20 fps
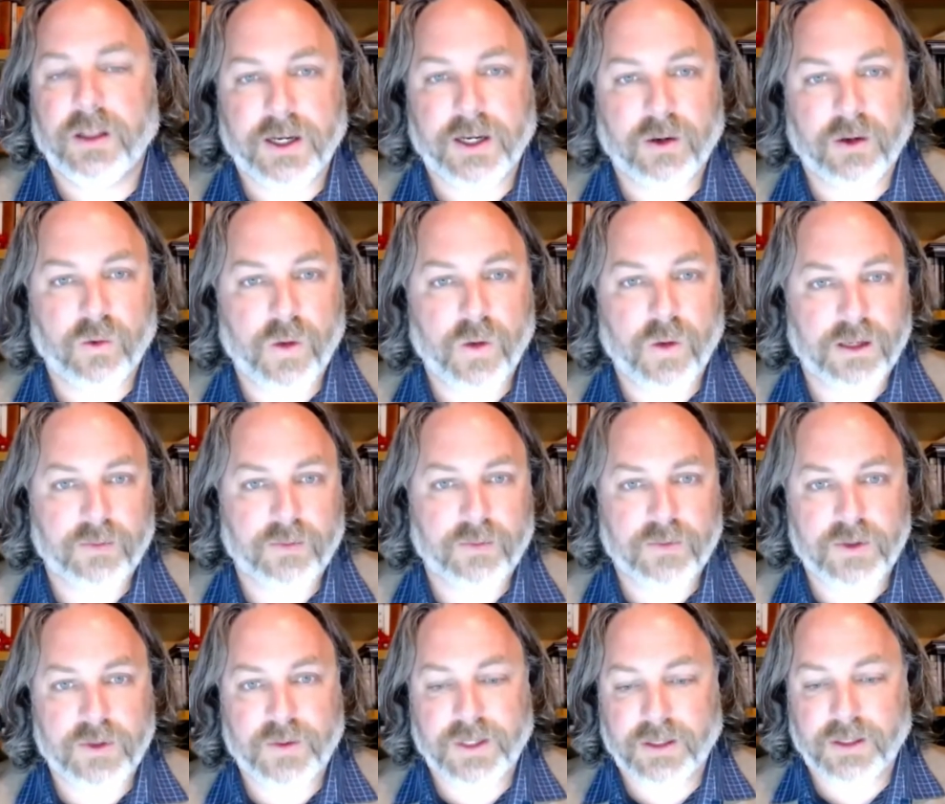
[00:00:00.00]
They're welcome
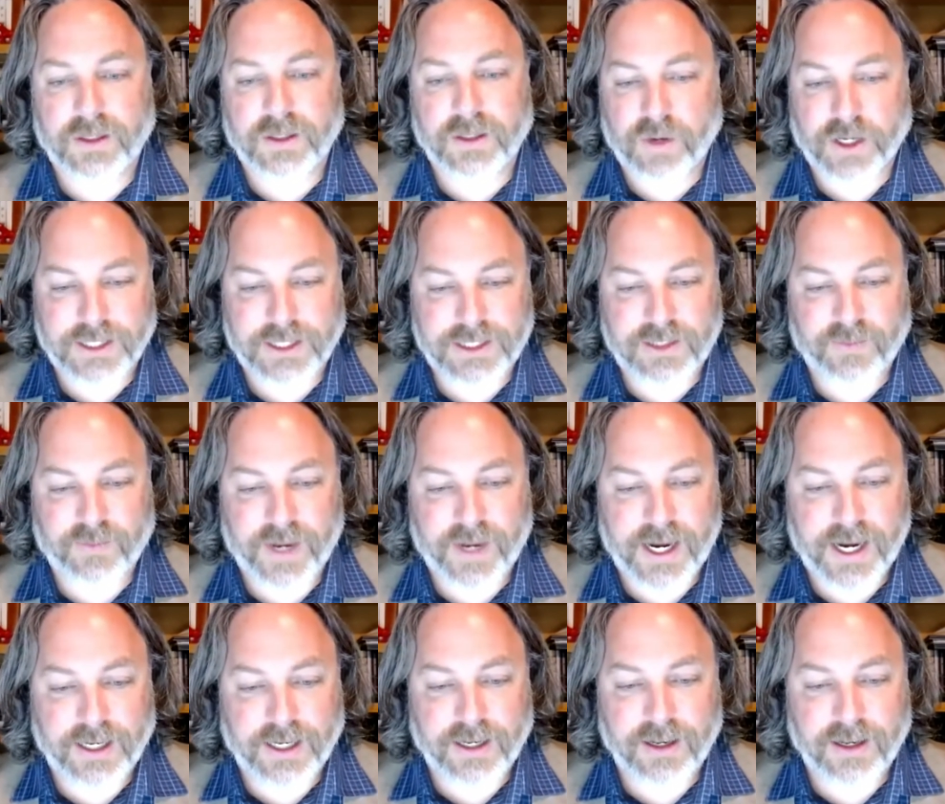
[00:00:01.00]
to
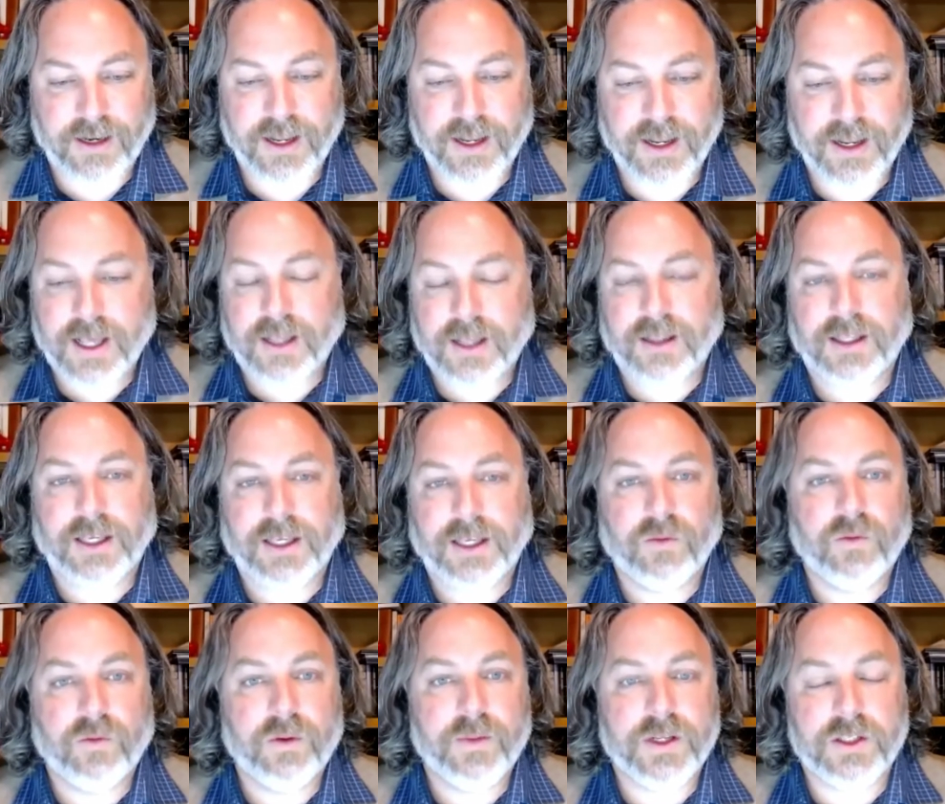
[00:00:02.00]
participate in the
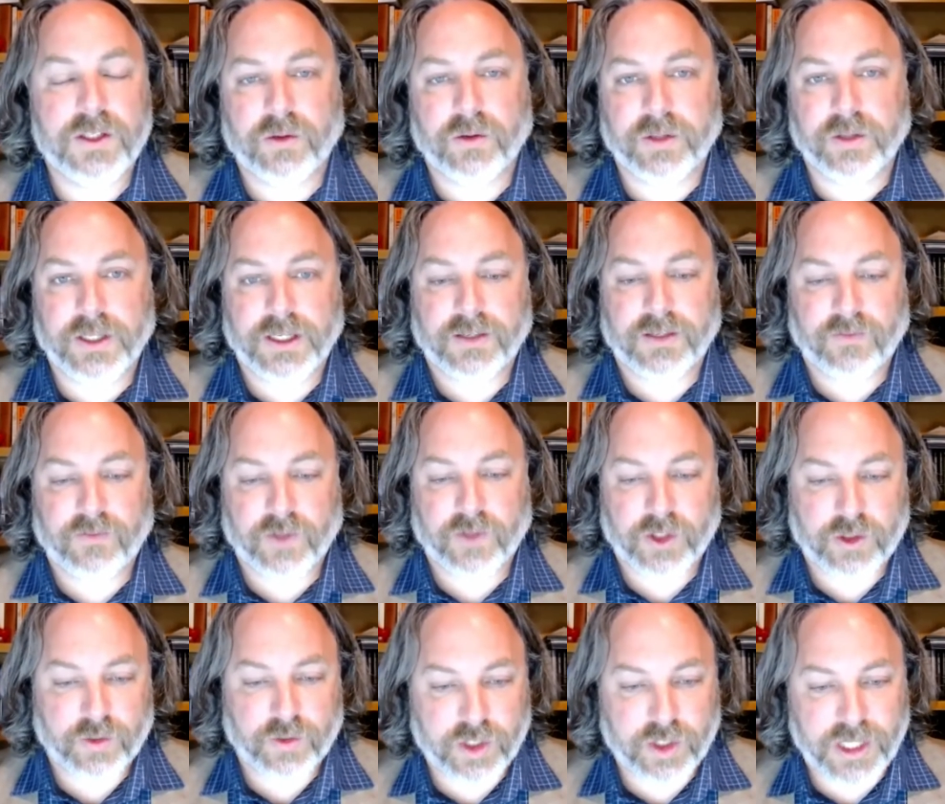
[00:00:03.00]
women's only
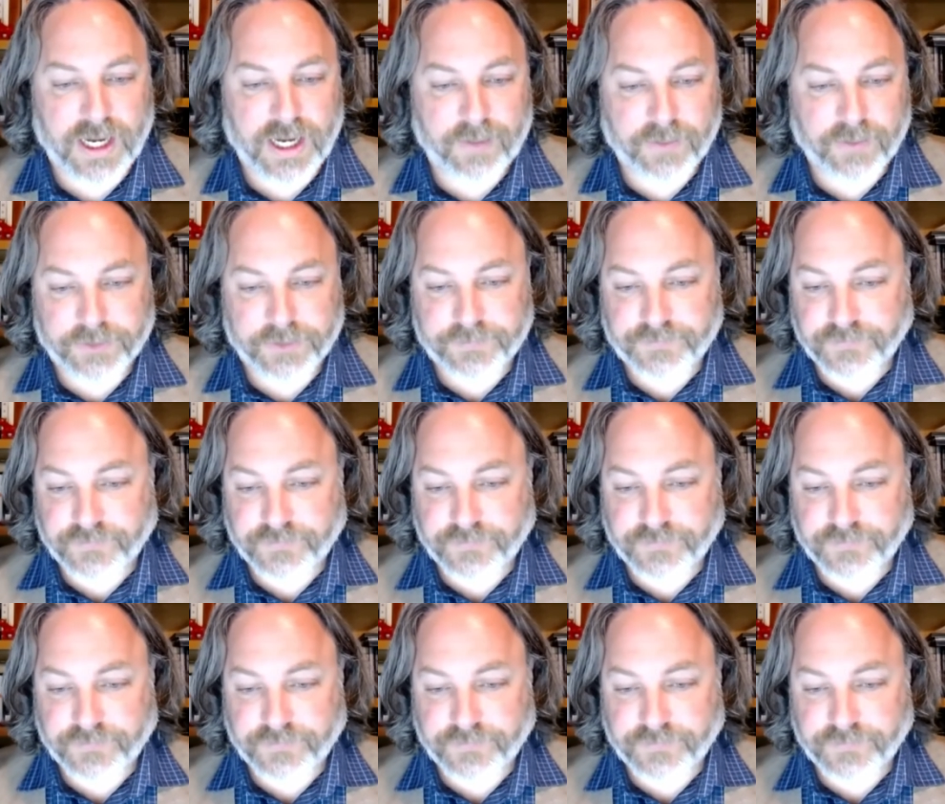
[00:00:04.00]
virtual chapter.